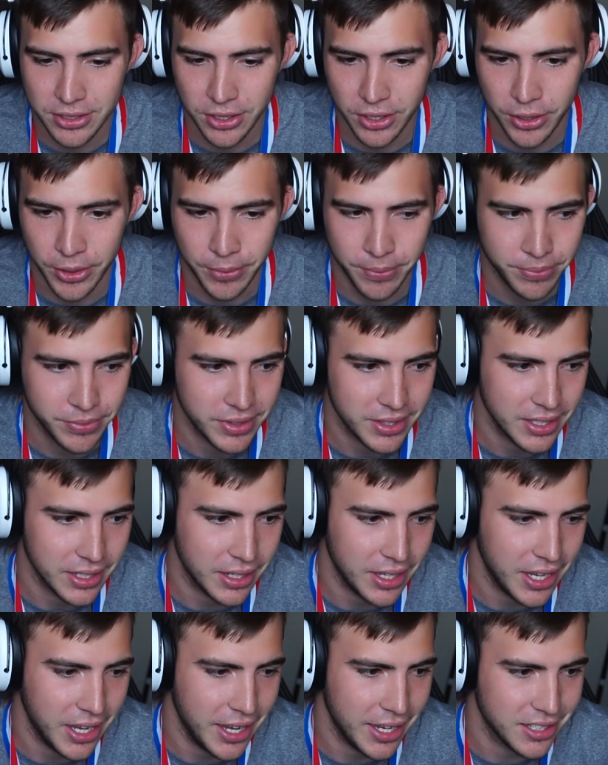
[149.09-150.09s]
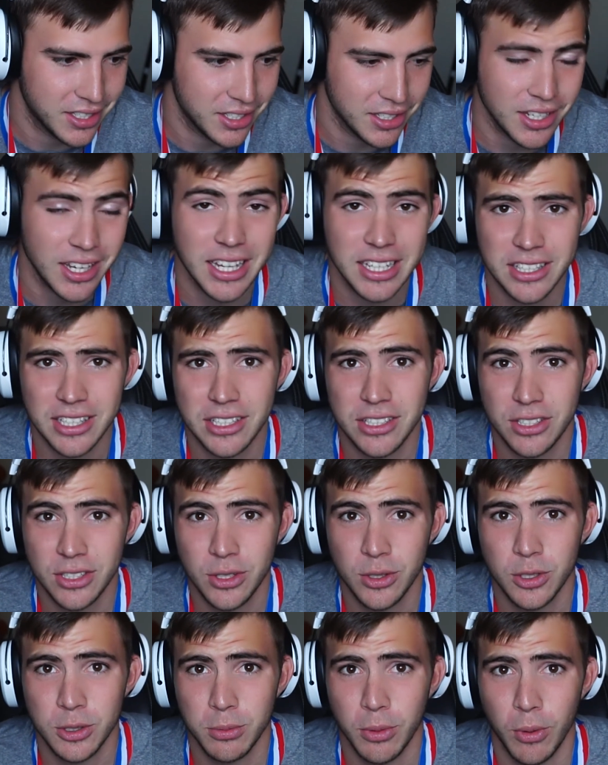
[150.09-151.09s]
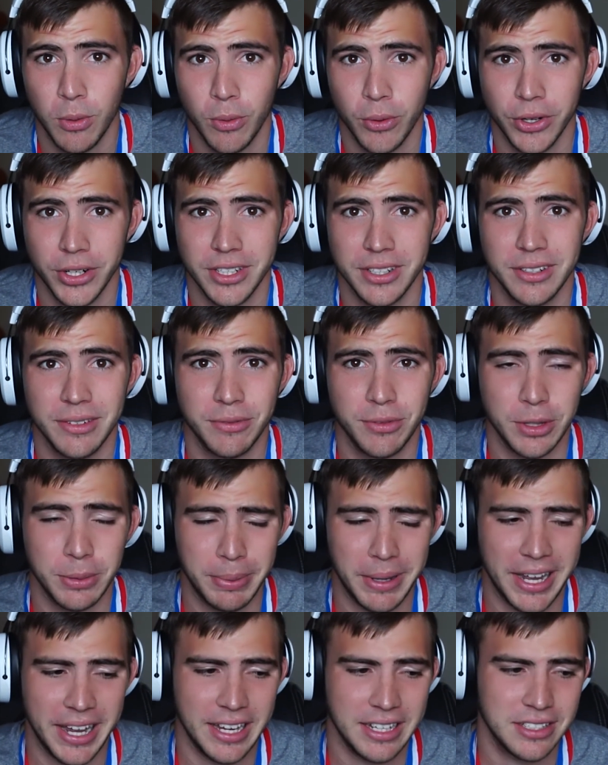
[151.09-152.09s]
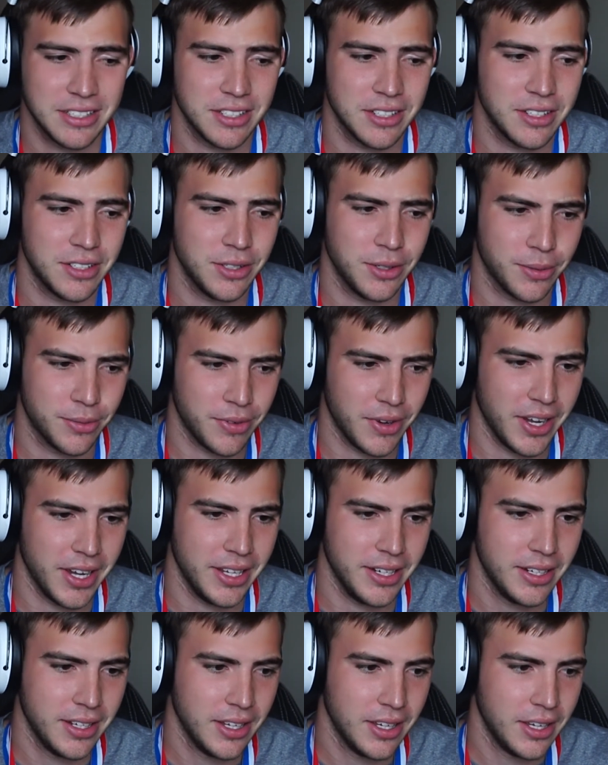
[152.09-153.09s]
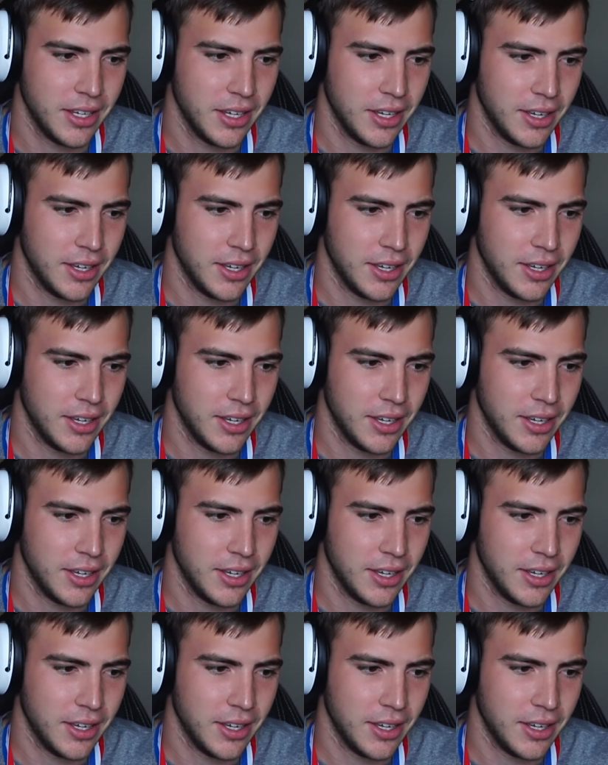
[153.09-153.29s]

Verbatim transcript: So, it's excusable, Warren, from the past. You're fine.